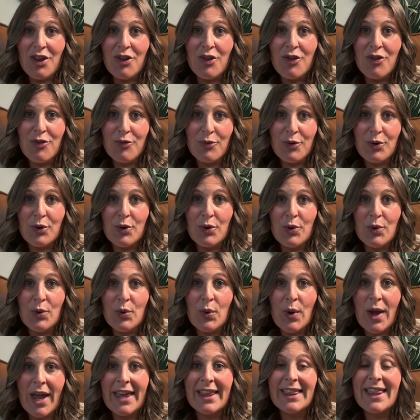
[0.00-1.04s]

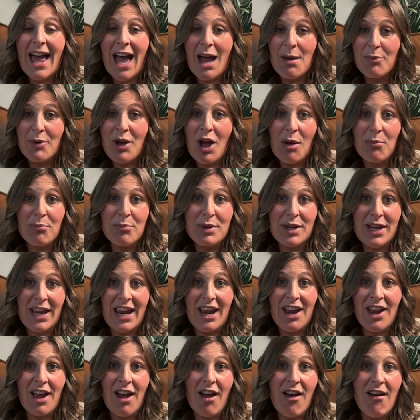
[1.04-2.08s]
through a lab
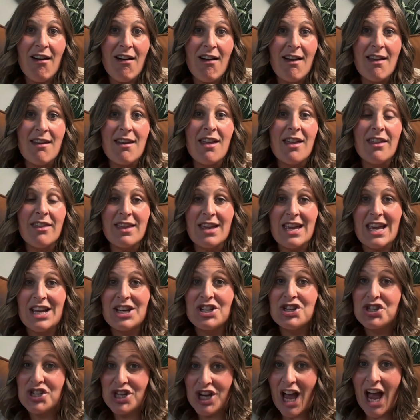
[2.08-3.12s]
company on the
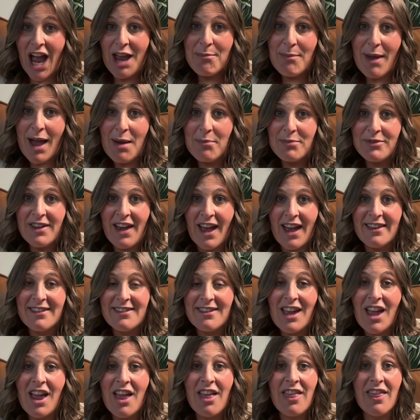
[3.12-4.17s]
GI map test
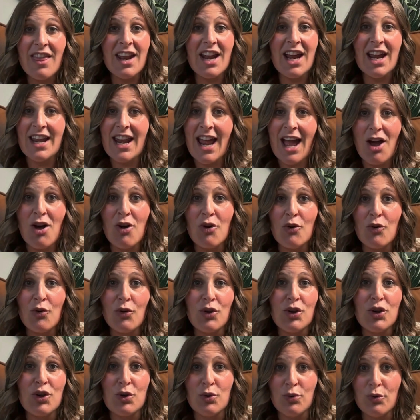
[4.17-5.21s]
that I now
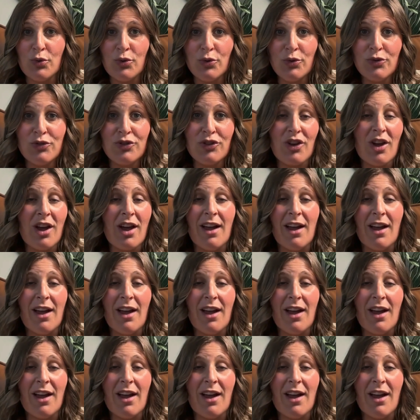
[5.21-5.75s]
use.